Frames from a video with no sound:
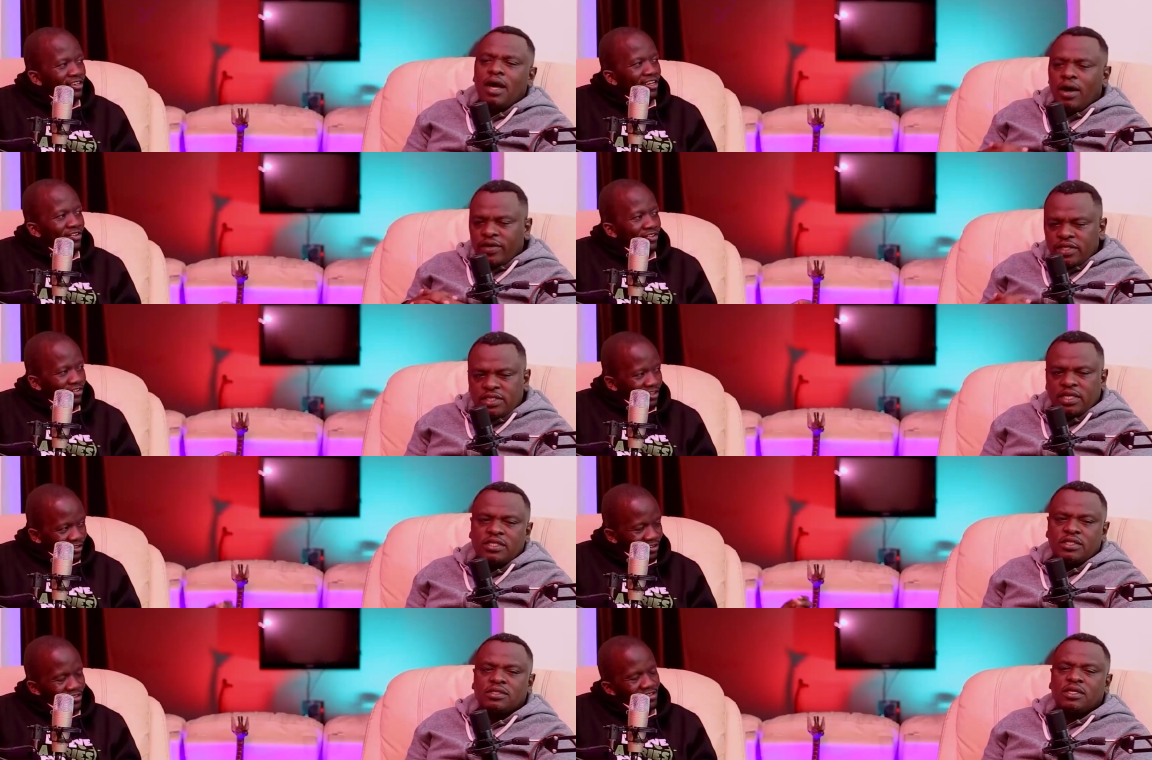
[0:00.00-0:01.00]
Speaker 1: our
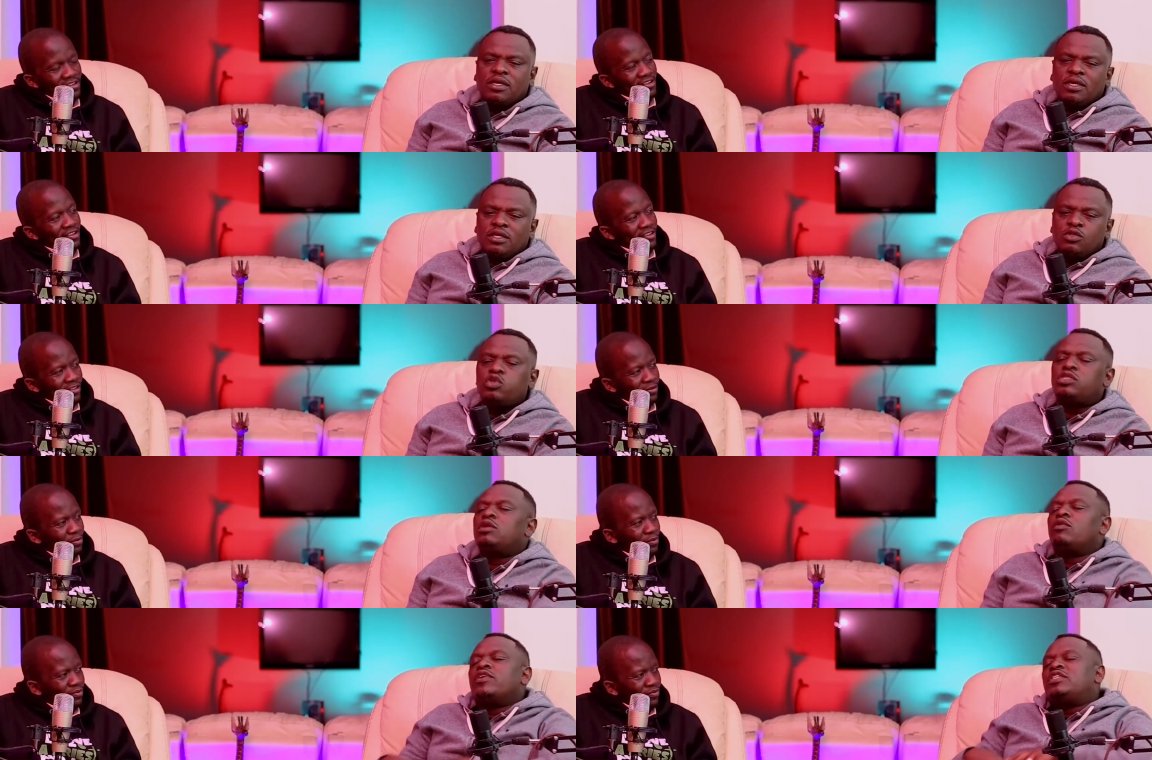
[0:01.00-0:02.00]
churches so
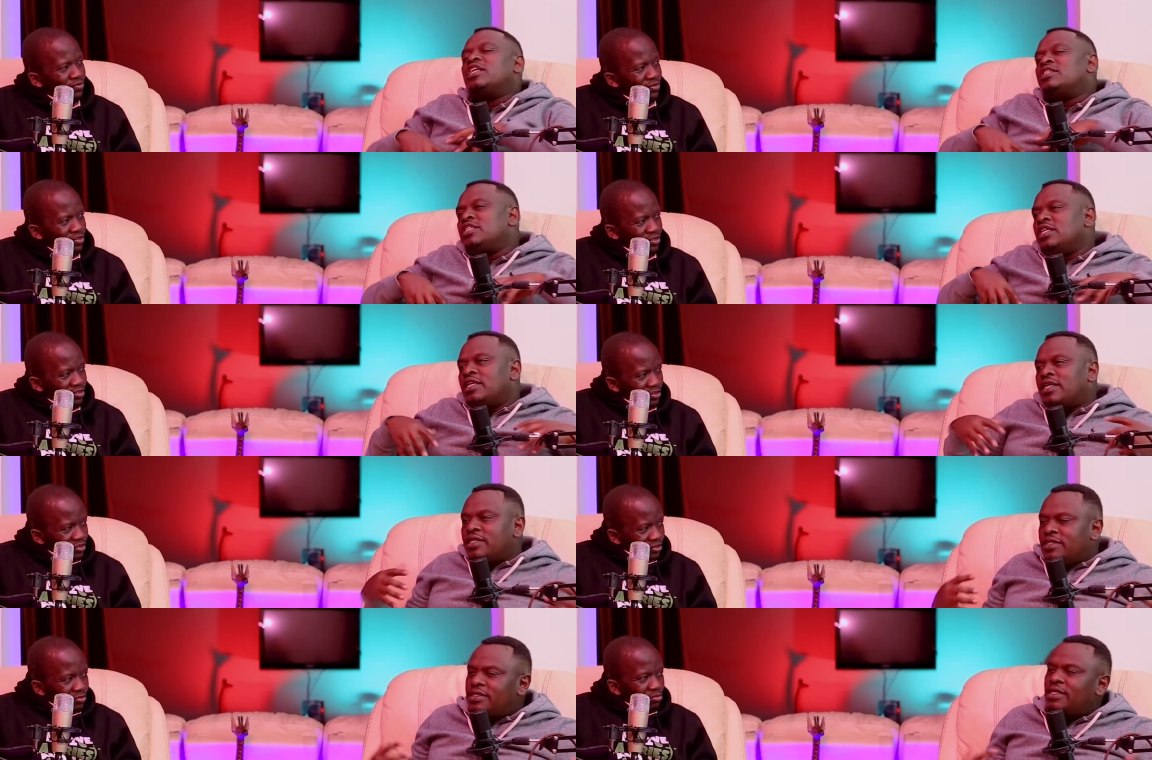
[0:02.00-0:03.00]
instead of the church
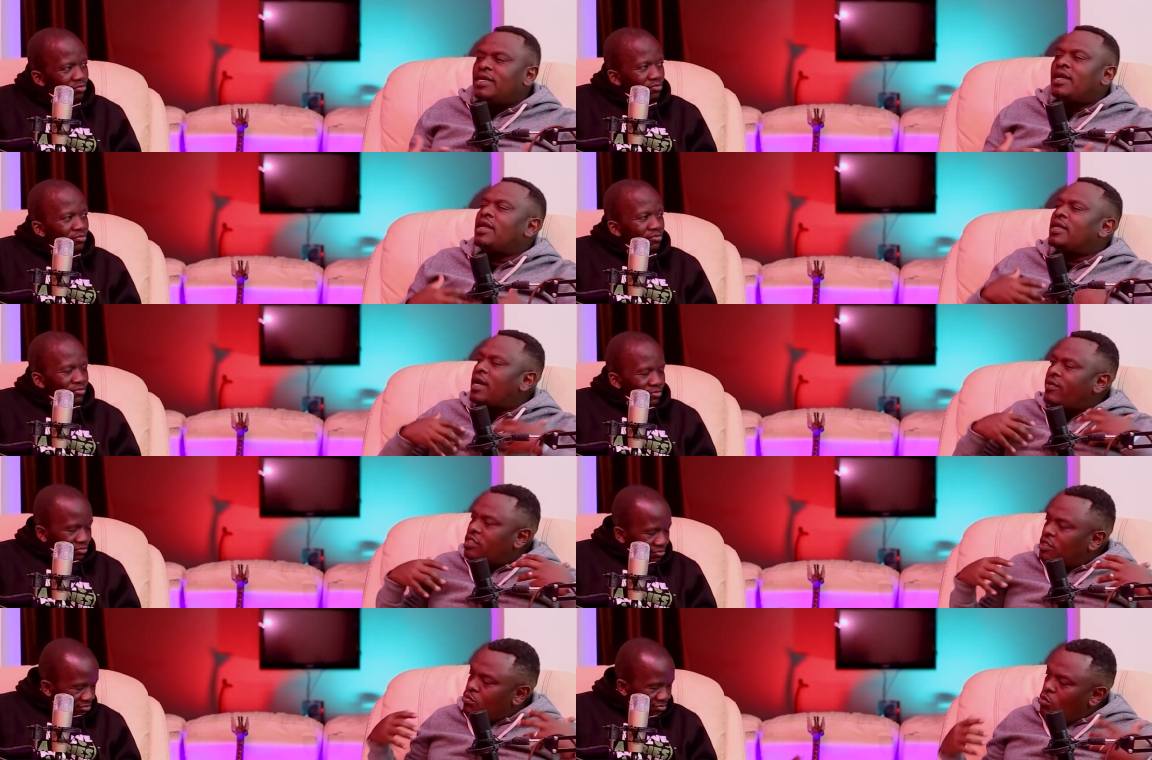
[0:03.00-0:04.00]
increasing and
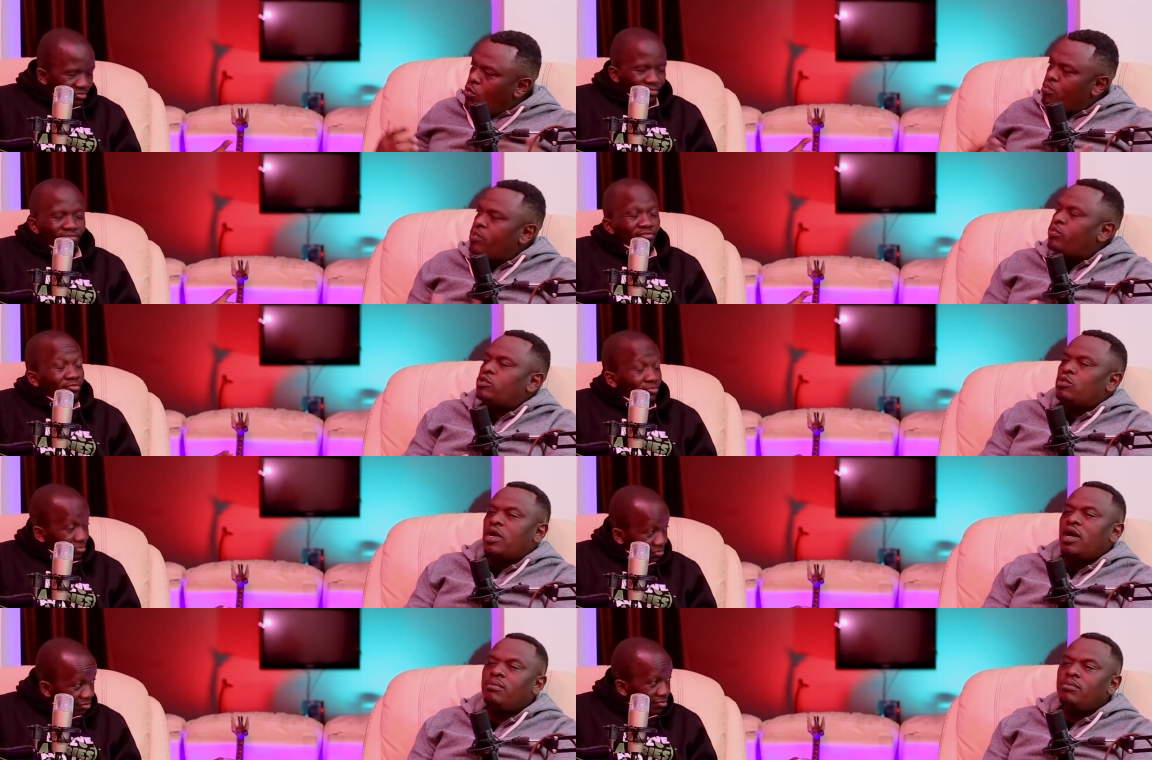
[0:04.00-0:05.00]
encouraging more people to
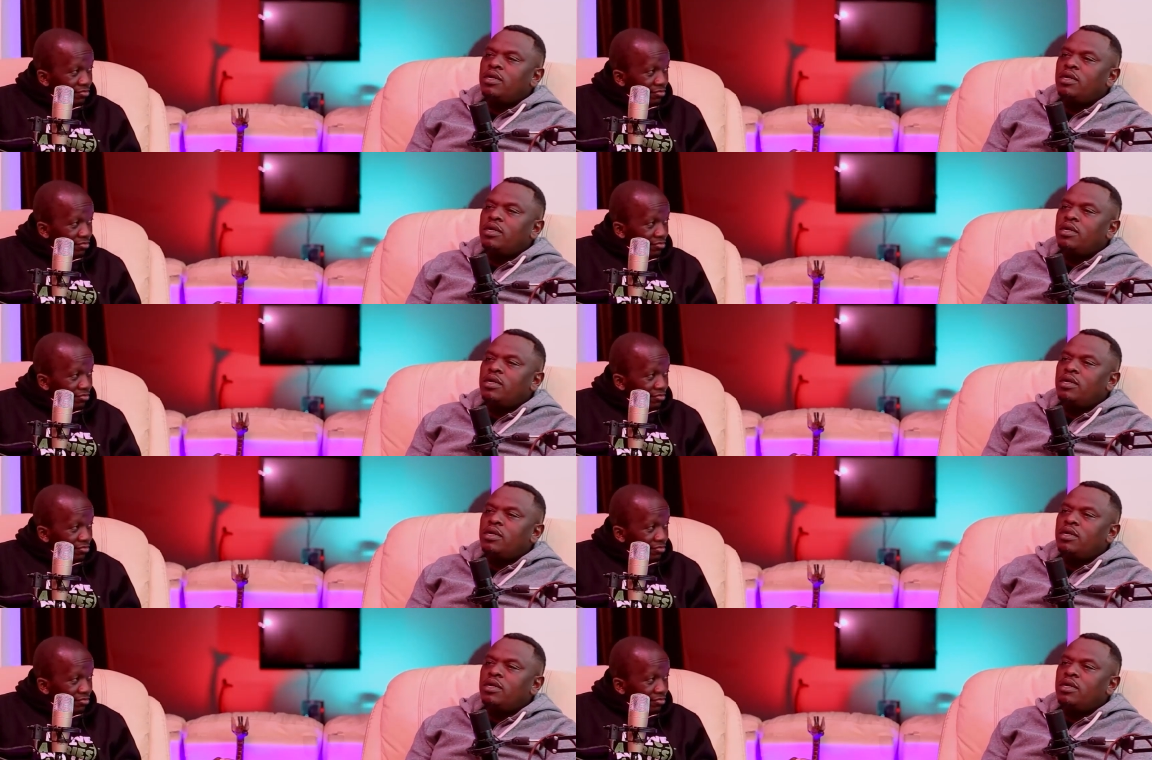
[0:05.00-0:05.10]
come